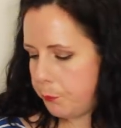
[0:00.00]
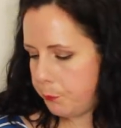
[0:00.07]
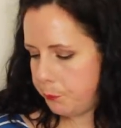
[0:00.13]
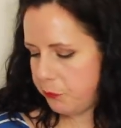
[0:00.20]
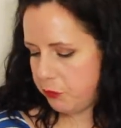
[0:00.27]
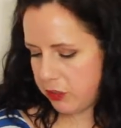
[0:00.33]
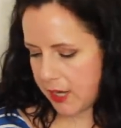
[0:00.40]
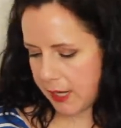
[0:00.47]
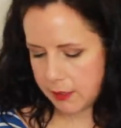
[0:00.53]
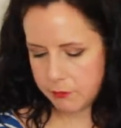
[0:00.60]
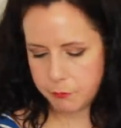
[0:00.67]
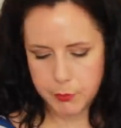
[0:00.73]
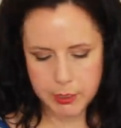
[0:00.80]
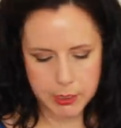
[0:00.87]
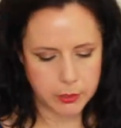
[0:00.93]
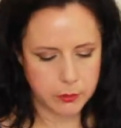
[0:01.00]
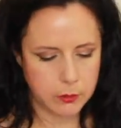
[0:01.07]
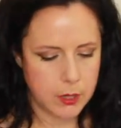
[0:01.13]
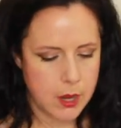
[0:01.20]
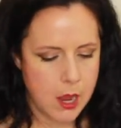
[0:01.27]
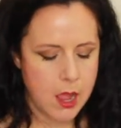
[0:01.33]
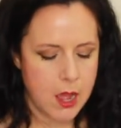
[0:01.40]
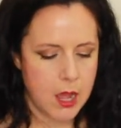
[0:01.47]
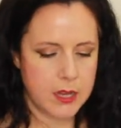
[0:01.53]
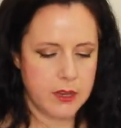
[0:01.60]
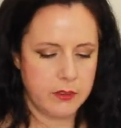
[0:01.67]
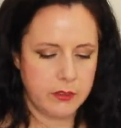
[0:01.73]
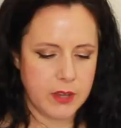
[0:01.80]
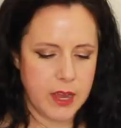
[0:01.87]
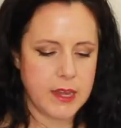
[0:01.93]
shade of blue, I
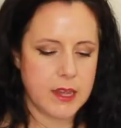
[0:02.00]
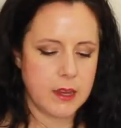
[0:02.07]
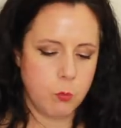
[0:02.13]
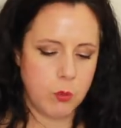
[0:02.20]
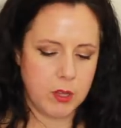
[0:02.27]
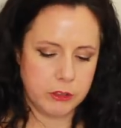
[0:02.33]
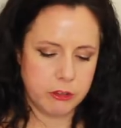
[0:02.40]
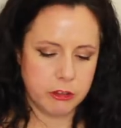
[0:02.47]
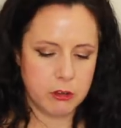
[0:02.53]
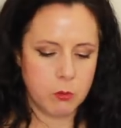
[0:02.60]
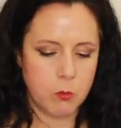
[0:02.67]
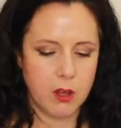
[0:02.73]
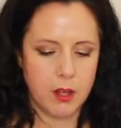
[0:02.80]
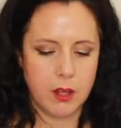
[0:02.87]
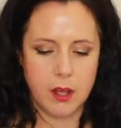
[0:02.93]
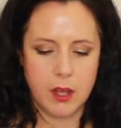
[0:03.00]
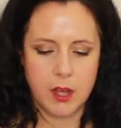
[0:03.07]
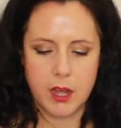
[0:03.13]
decided, well, do you know what?